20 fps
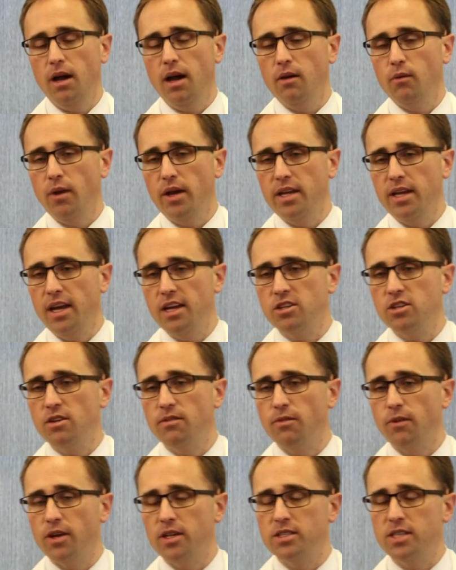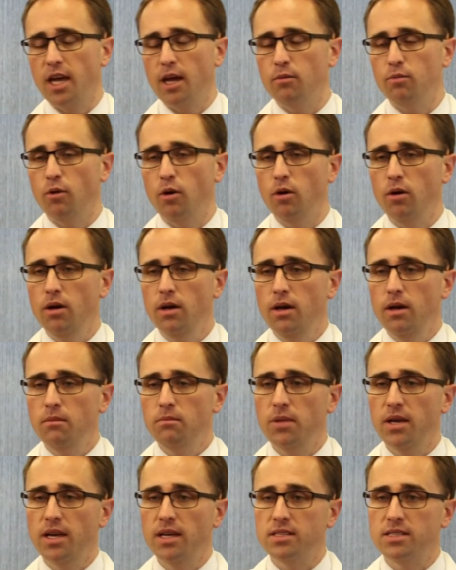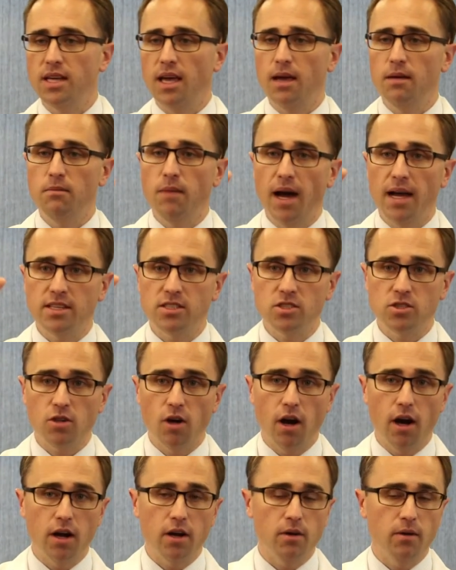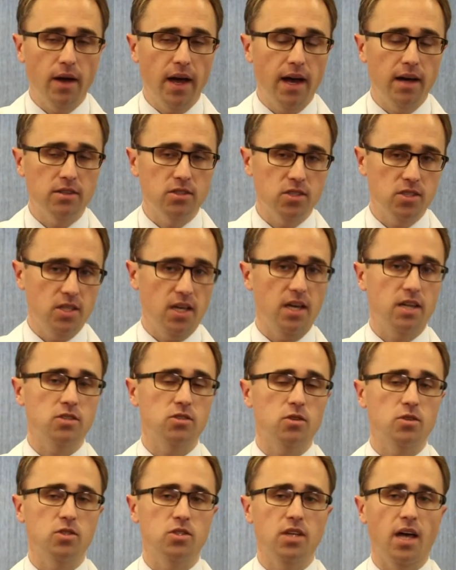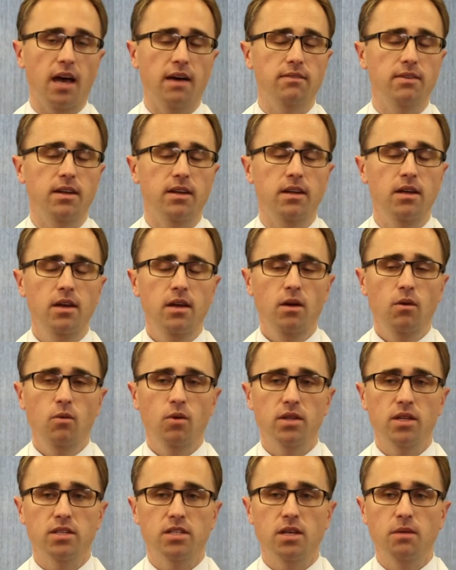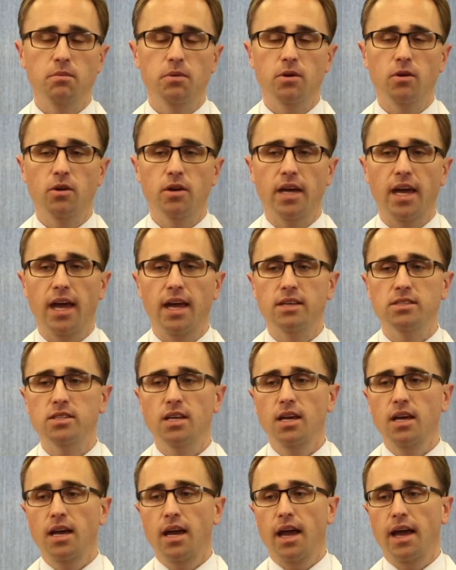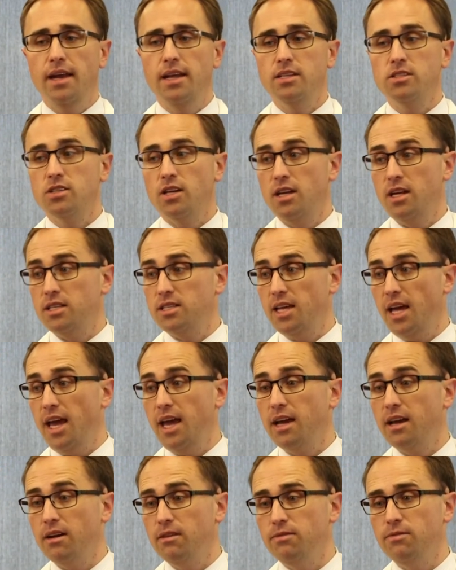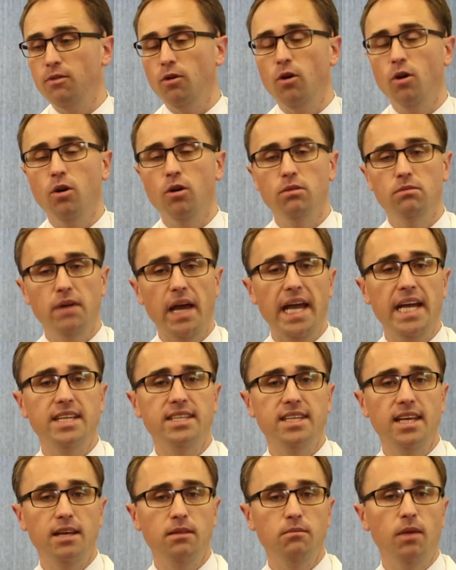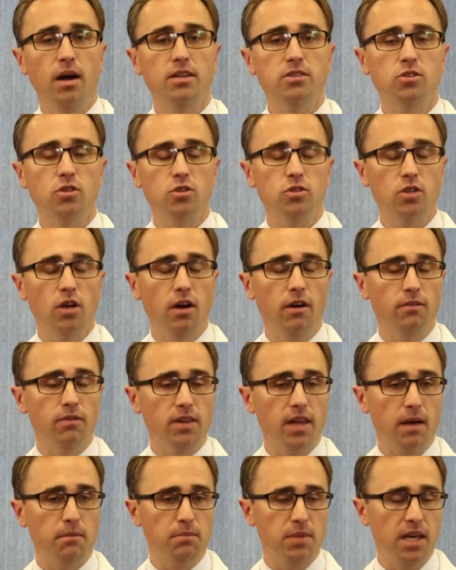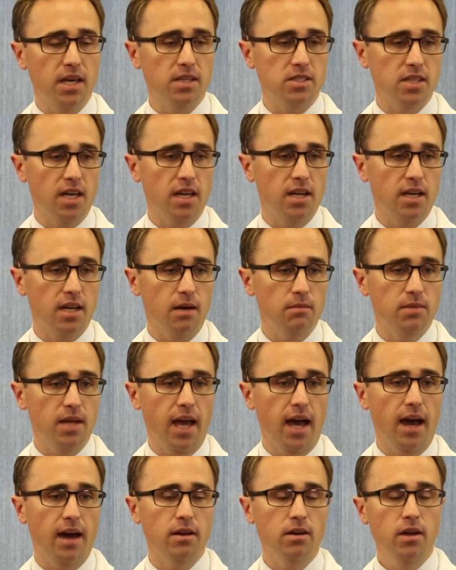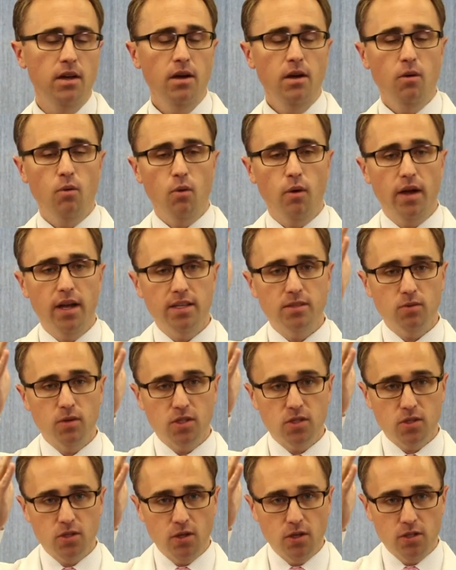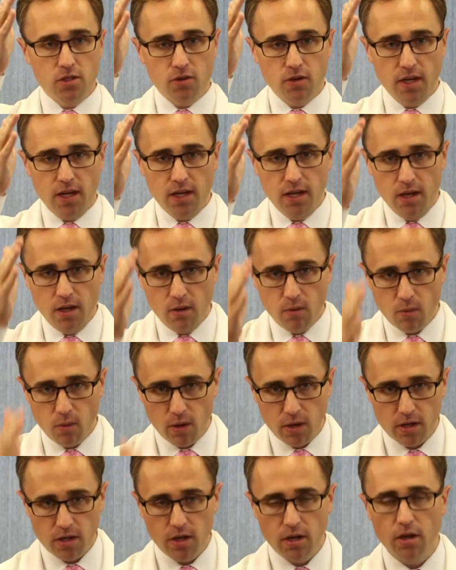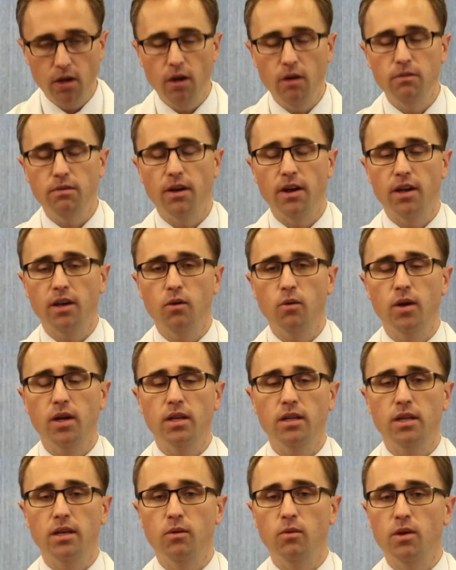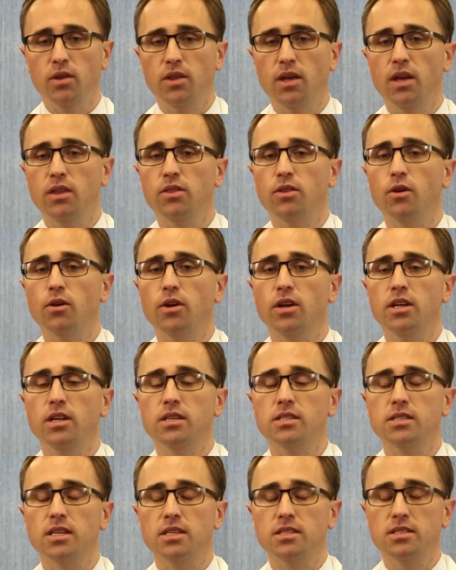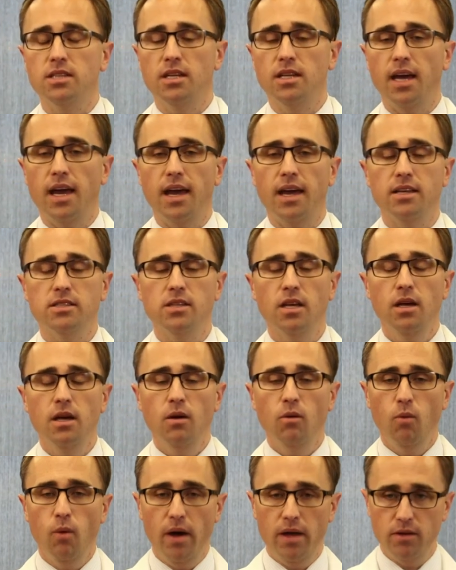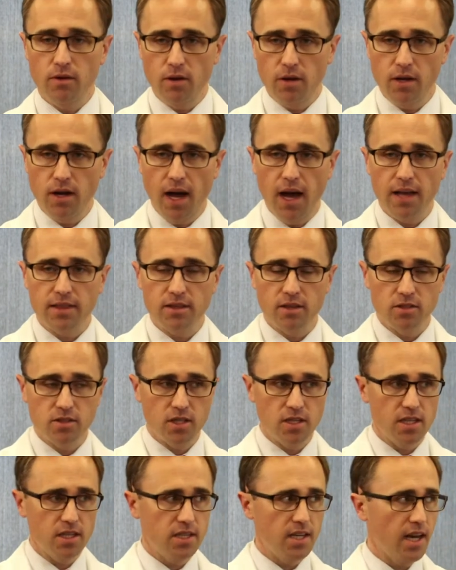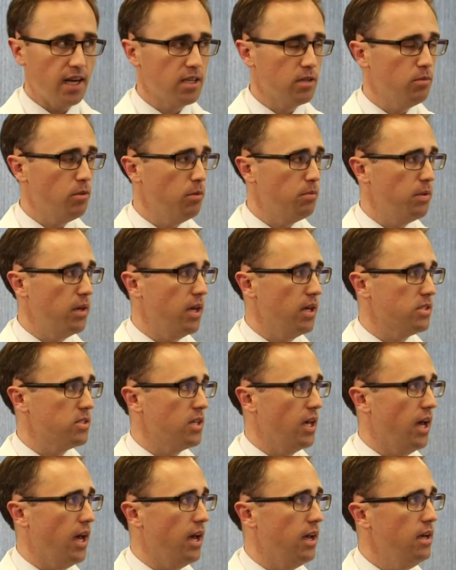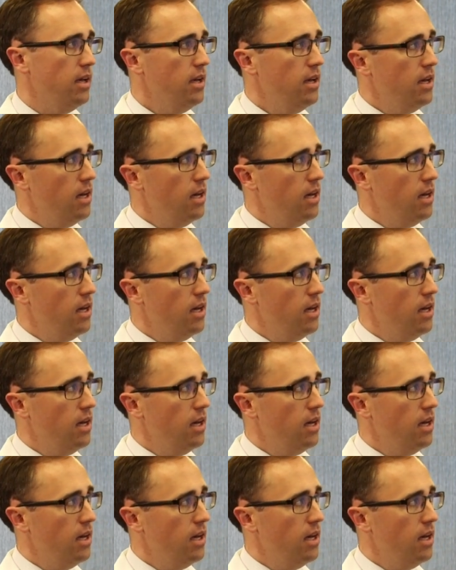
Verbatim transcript: uh, radiation, for example, PSA might start around six or seven with a typical case, and it's going to take a full 18 months or so for that PSA to come down. Whereas with surgery, we're going to know very quickly within 30 to 60 days whether or not there's a detectable PSA.